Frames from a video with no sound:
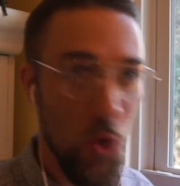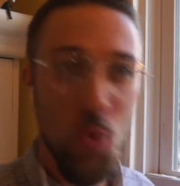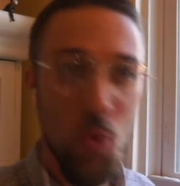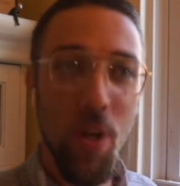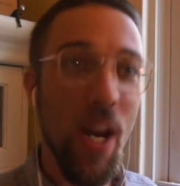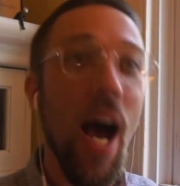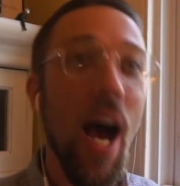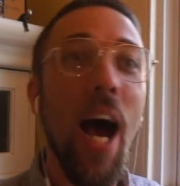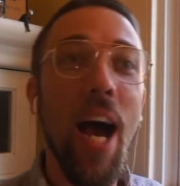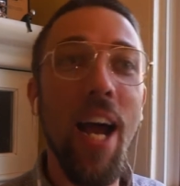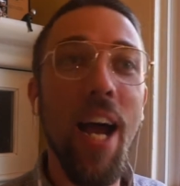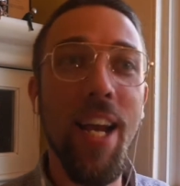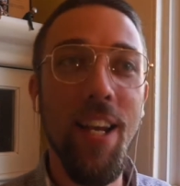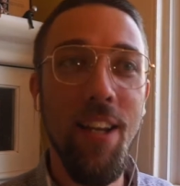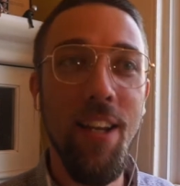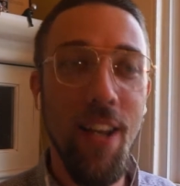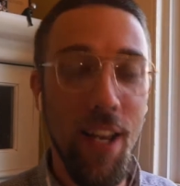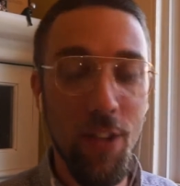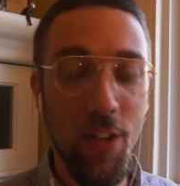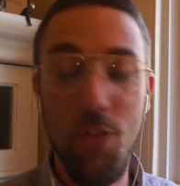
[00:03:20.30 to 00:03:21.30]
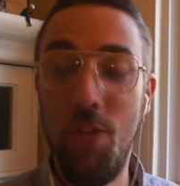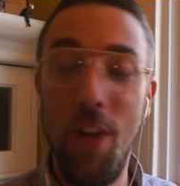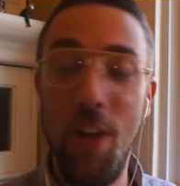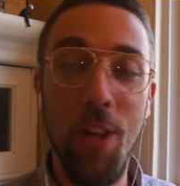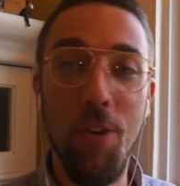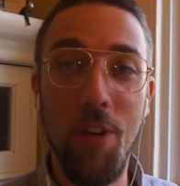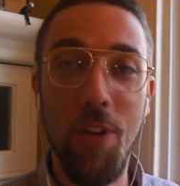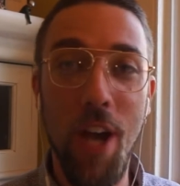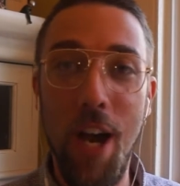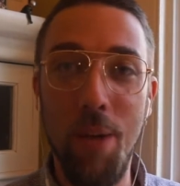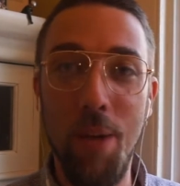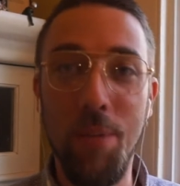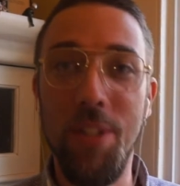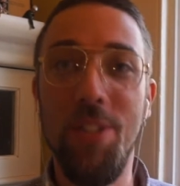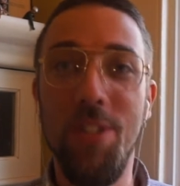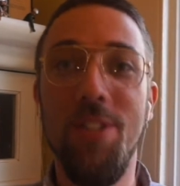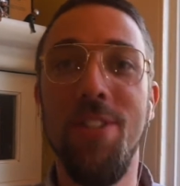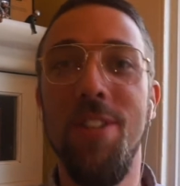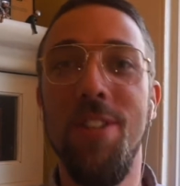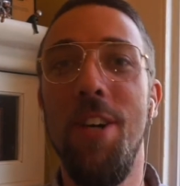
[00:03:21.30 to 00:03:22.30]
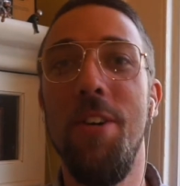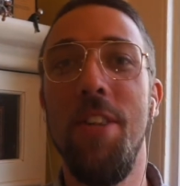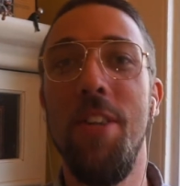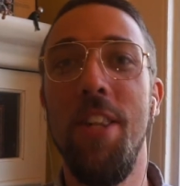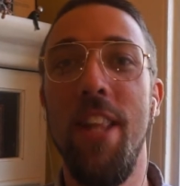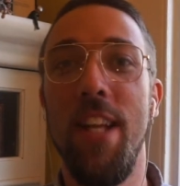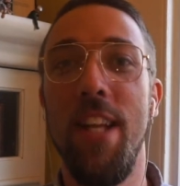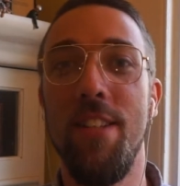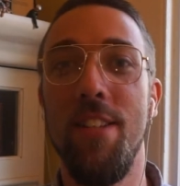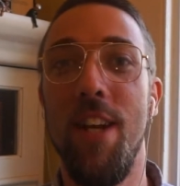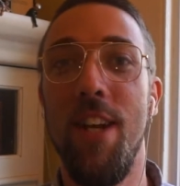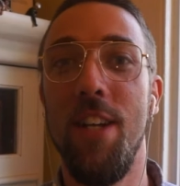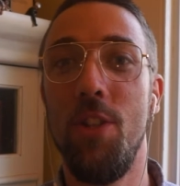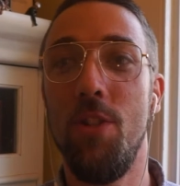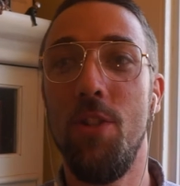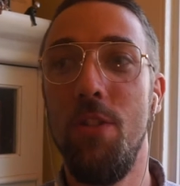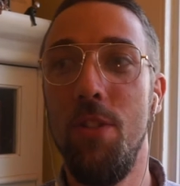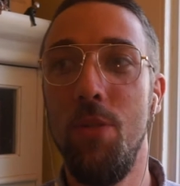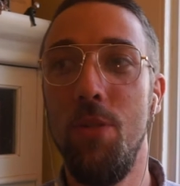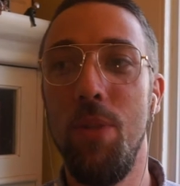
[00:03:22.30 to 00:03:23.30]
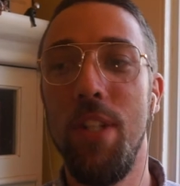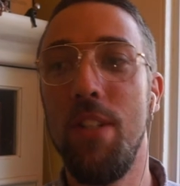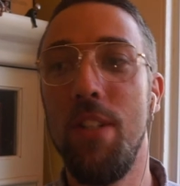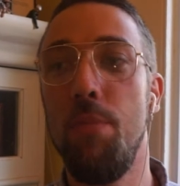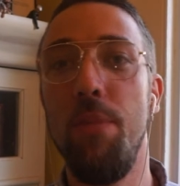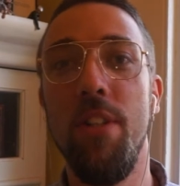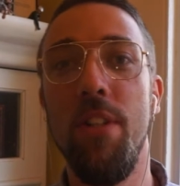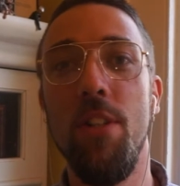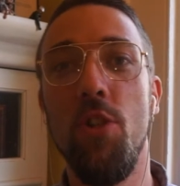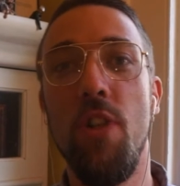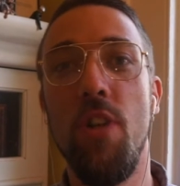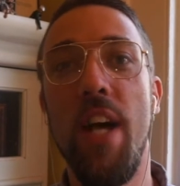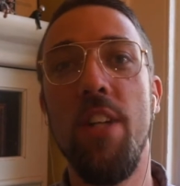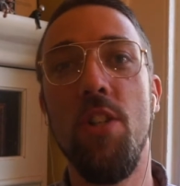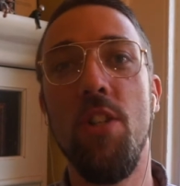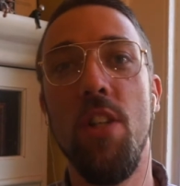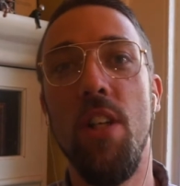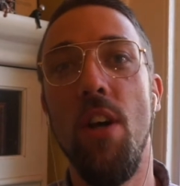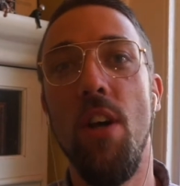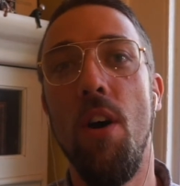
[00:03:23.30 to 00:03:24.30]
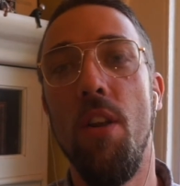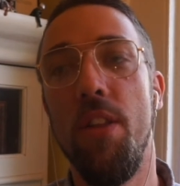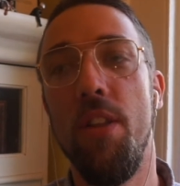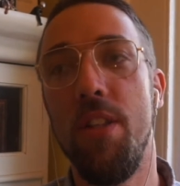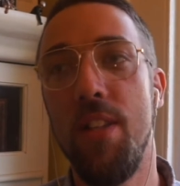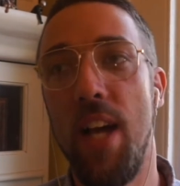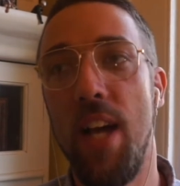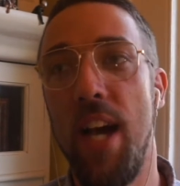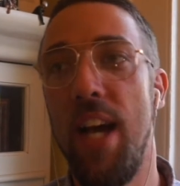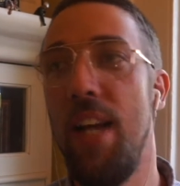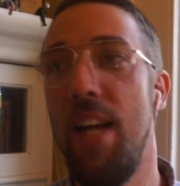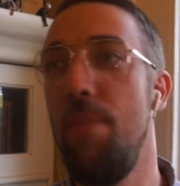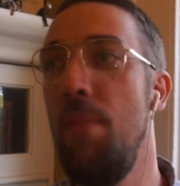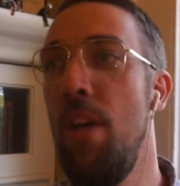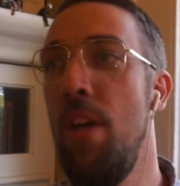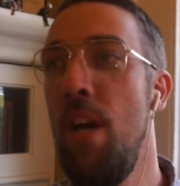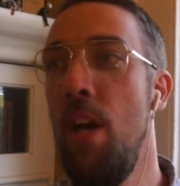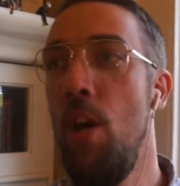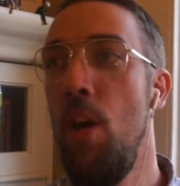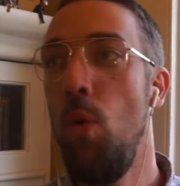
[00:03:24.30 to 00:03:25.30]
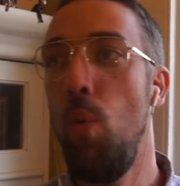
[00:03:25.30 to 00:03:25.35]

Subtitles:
you and I, as fellow commoners, know that that's not true. We experience tragedy all the time.